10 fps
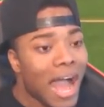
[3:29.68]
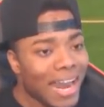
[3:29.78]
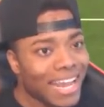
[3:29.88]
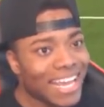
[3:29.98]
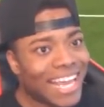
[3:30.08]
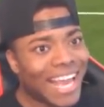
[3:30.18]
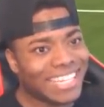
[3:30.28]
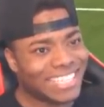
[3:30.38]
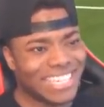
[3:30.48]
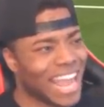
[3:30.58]
How did he
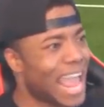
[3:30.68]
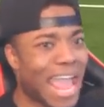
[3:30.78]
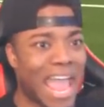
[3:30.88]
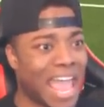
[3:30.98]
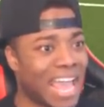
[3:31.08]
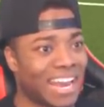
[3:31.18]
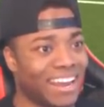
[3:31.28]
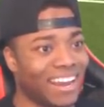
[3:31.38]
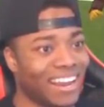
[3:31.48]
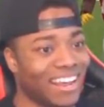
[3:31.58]
catch that?
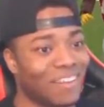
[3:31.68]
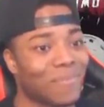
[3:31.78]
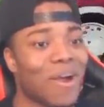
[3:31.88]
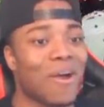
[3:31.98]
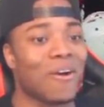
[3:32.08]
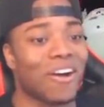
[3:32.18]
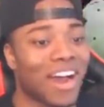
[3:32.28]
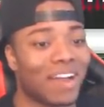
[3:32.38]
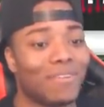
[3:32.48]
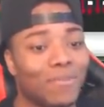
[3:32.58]
Bro, all
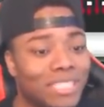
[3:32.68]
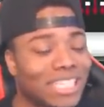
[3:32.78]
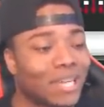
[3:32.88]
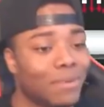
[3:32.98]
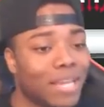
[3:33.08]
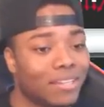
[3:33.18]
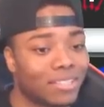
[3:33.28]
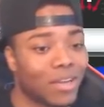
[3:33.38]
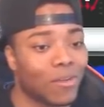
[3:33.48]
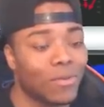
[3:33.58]
right. We, we send them
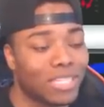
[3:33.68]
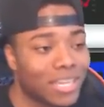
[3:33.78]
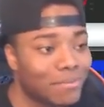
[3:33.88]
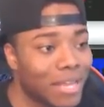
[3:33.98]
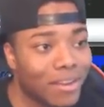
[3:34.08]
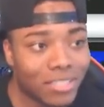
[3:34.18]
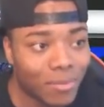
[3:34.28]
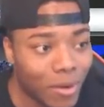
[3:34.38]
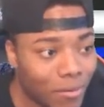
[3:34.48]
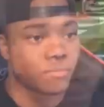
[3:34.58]
heaters, though. We send them heaters.
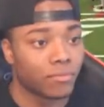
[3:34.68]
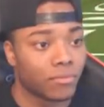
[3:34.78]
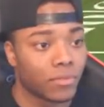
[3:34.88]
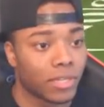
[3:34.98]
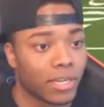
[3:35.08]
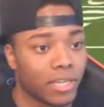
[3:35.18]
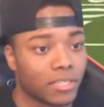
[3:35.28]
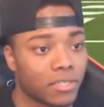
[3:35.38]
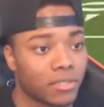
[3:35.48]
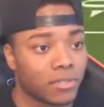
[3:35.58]
Come on. it
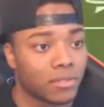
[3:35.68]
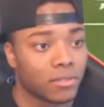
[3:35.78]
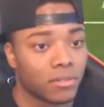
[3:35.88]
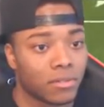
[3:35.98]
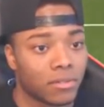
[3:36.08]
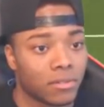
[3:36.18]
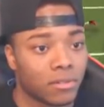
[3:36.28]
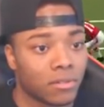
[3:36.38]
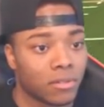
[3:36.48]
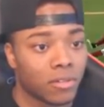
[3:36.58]
is.
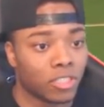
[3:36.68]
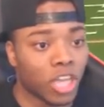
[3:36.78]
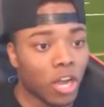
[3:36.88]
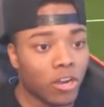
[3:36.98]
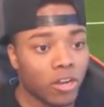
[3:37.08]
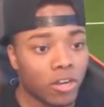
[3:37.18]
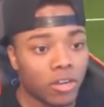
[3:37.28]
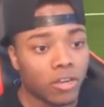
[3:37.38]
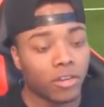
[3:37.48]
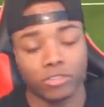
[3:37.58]
No, sir.
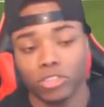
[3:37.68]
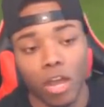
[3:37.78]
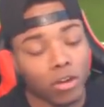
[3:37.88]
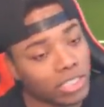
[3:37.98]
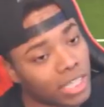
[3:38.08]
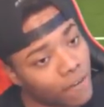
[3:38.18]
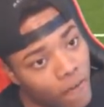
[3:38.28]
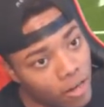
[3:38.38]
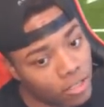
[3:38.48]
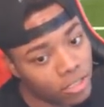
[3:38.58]
No, sir. That's not a
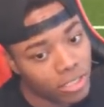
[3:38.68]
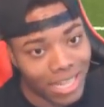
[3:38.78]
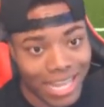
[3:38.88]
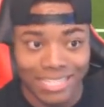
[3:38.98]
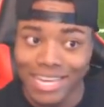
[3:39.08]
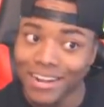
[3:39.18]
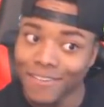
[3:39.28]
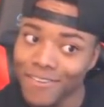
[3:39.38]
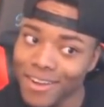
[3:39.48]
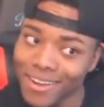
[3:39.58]
first. That's not a
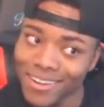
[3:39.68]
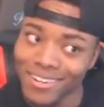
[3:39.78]
first.